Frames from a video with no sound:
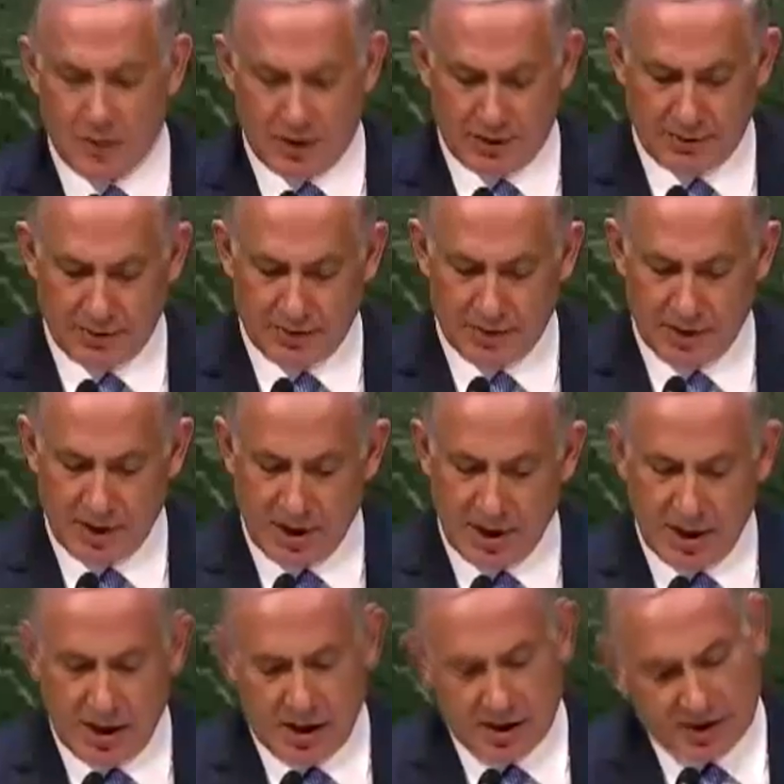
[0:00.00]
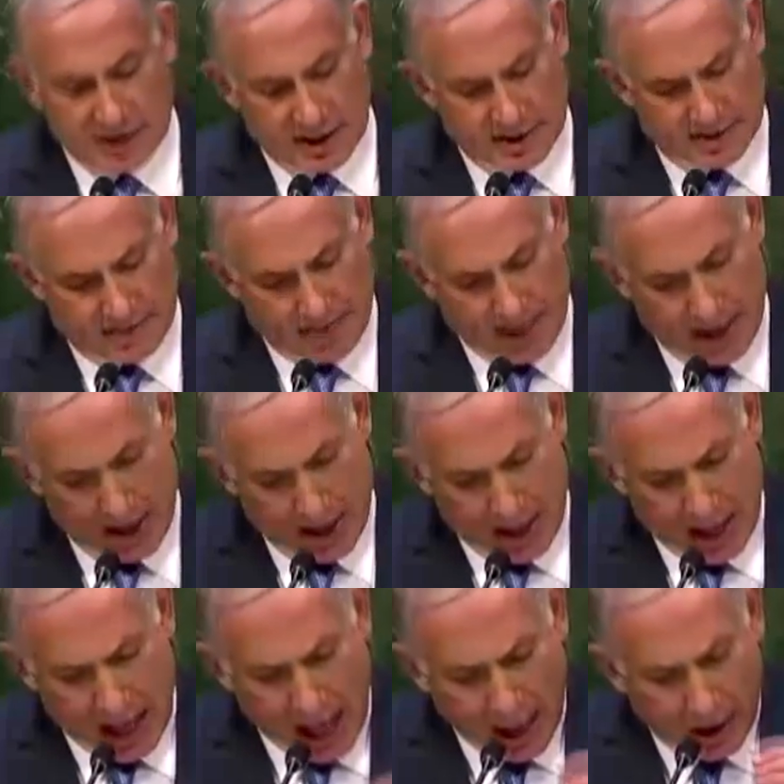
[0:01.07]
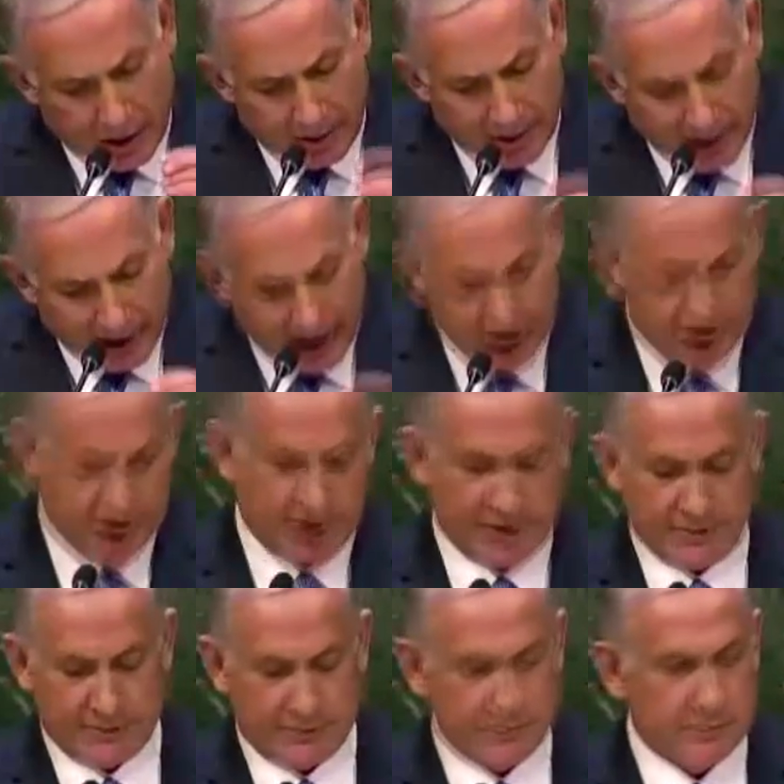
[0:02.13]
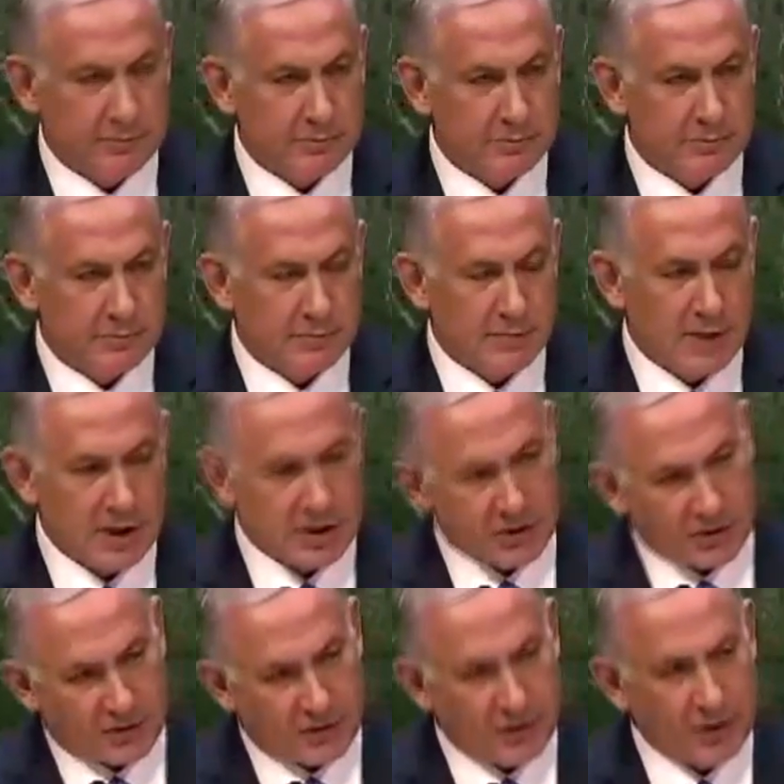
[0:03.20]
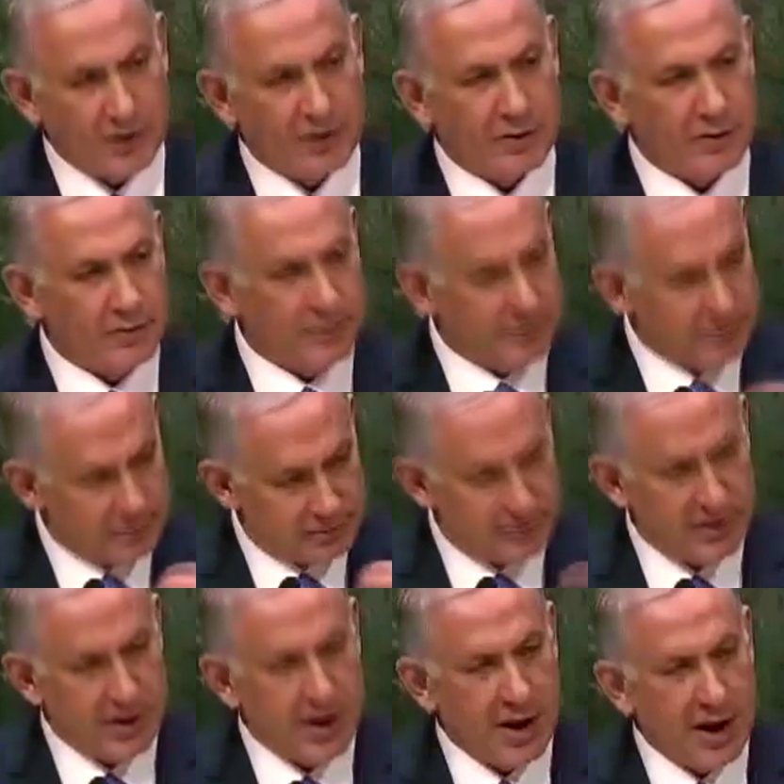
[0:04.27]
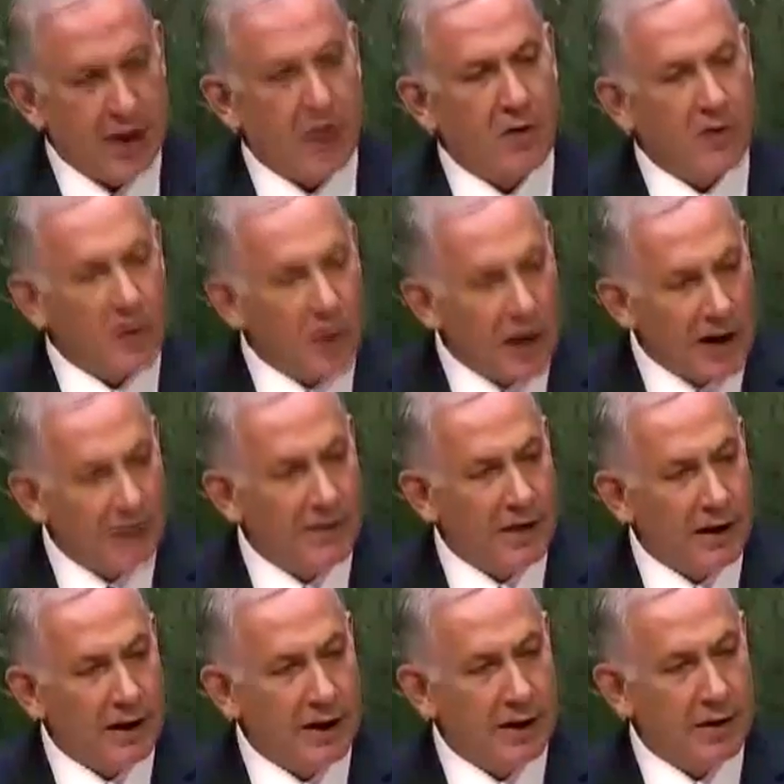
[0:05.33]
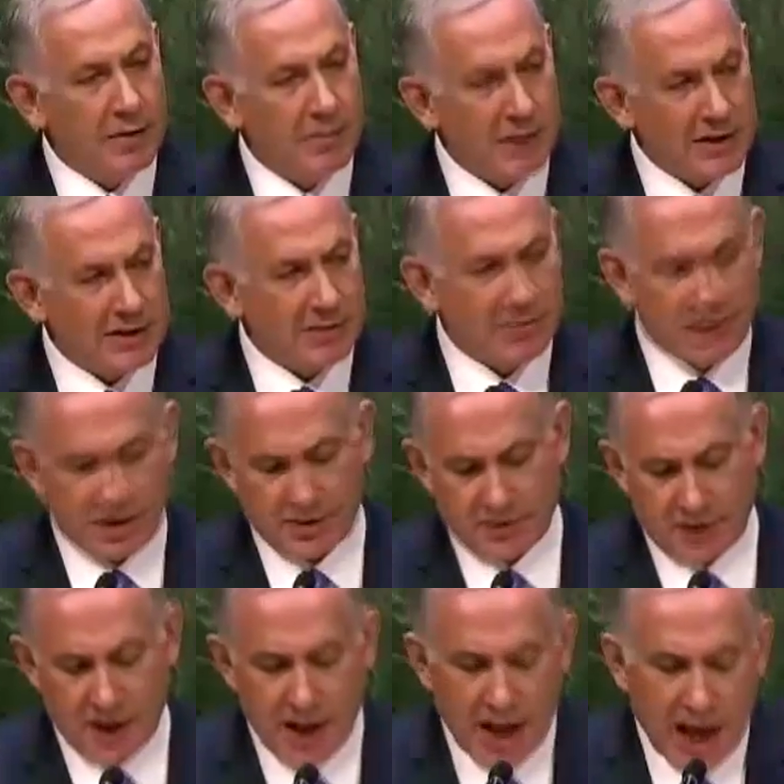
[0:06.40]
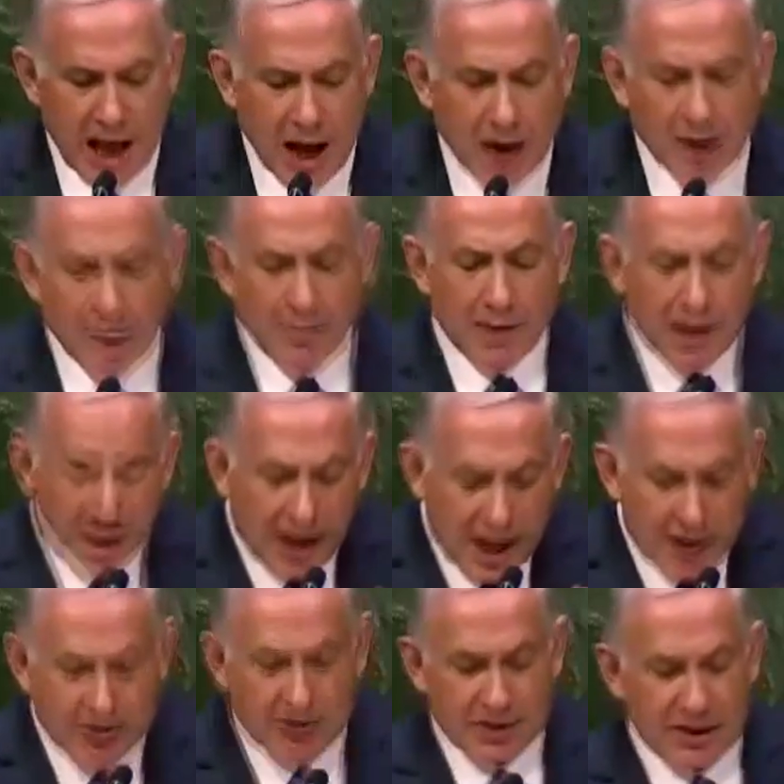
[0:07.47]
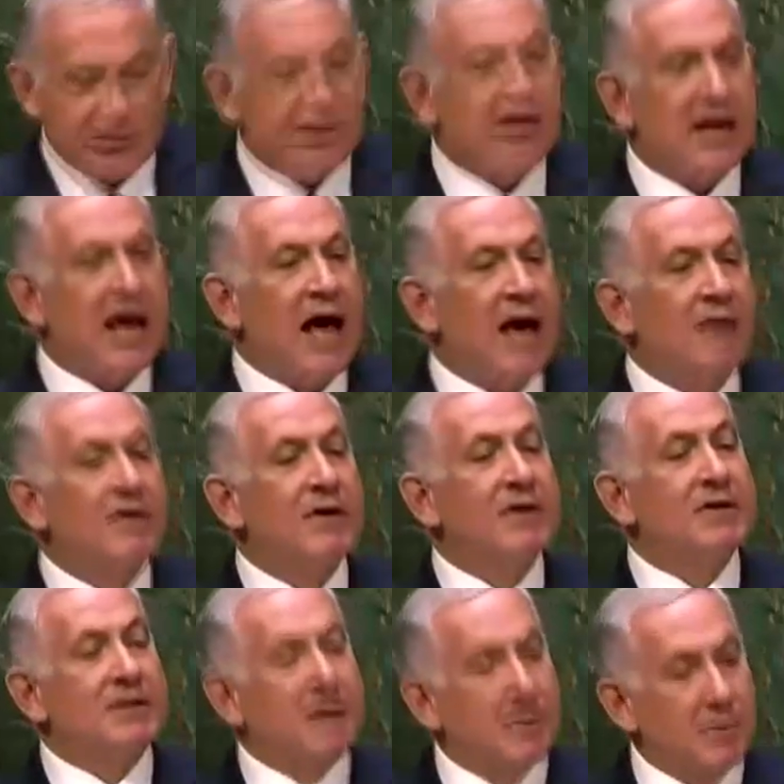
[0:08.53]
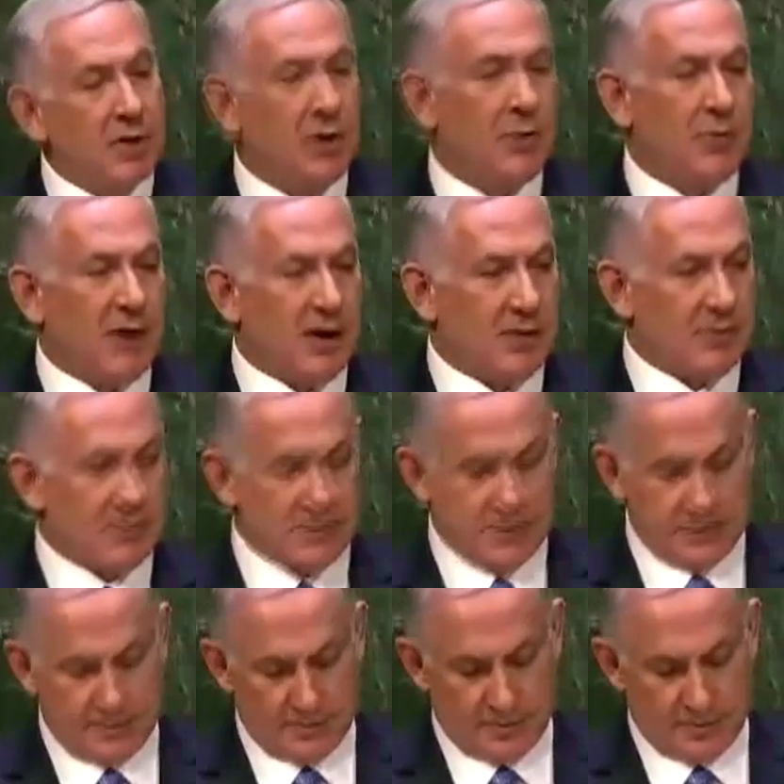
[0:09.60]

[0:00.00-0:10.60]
one. He says, how come Malaysia, he's referring to an overwhelmingly Muslim country, how come Malaysia doesn't have similar problems?